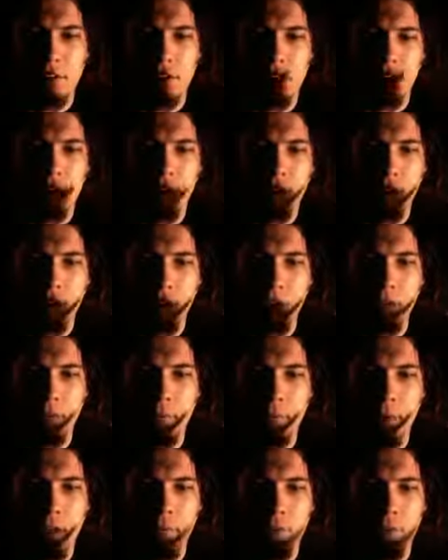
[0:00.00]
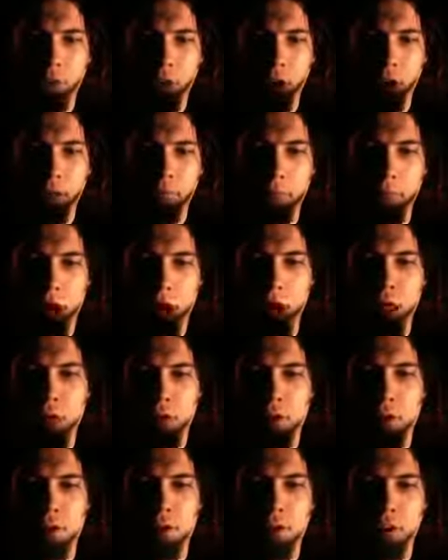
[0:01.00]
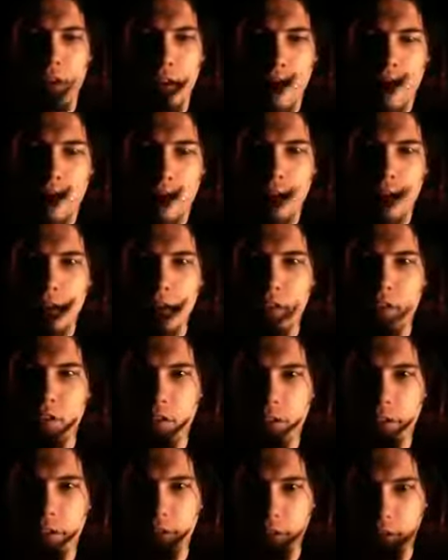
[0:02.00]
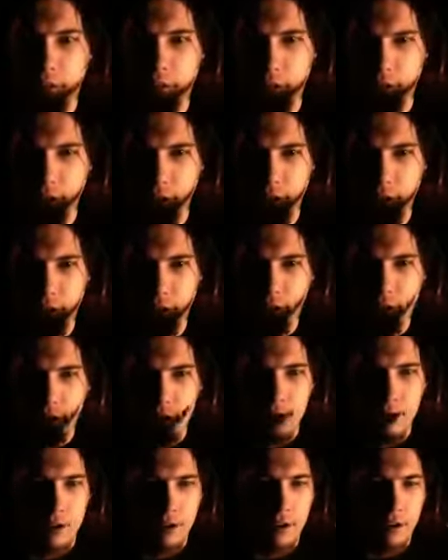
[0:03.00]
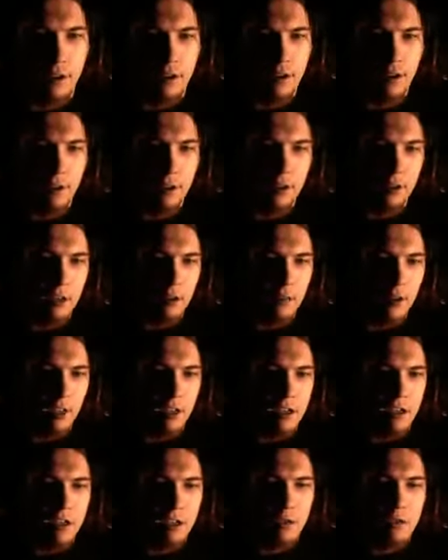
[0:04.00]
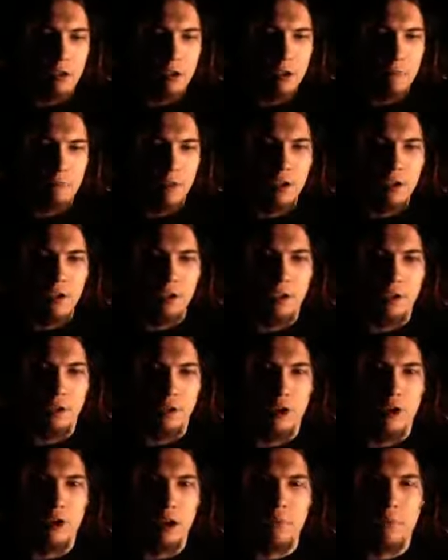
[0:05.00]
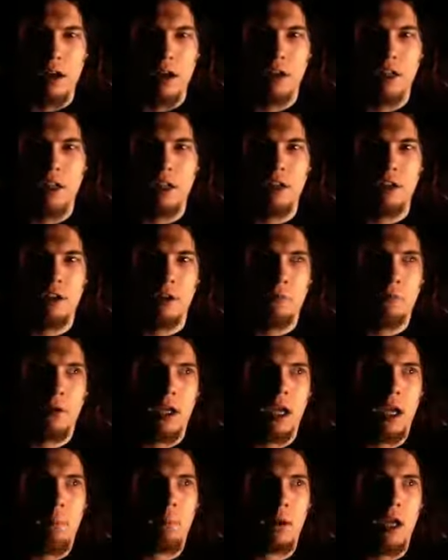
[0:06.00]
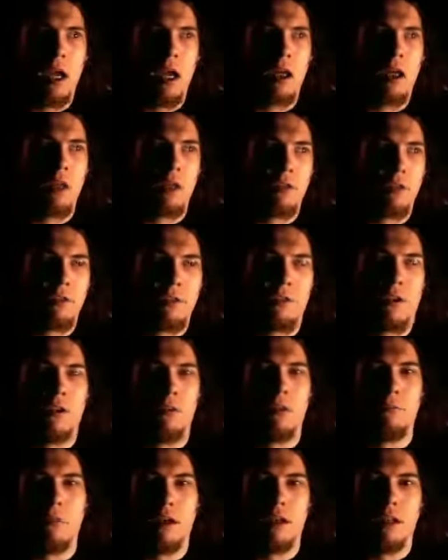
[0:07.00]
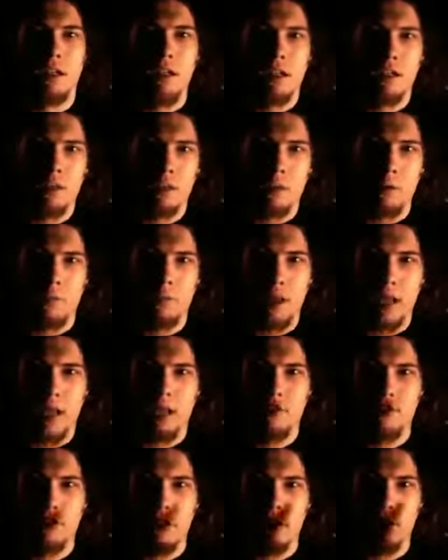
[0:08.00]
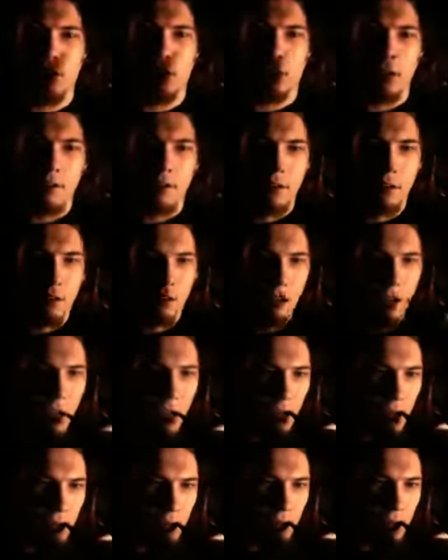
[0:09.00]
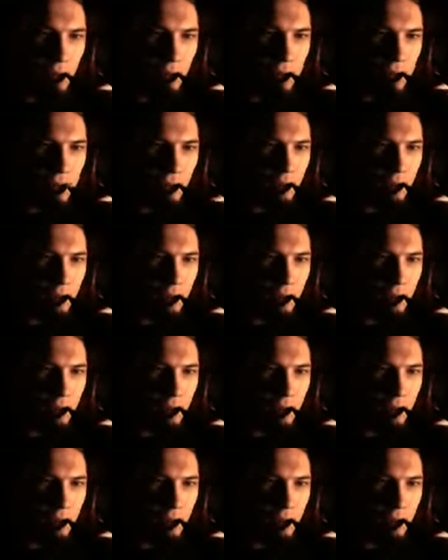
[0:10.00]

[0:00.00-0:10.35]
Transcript: there that couldn't have been fucking bothered to click on these links, you know, because they were too busy throwing money into your PayPal and throwing money into your Patreon, whatever the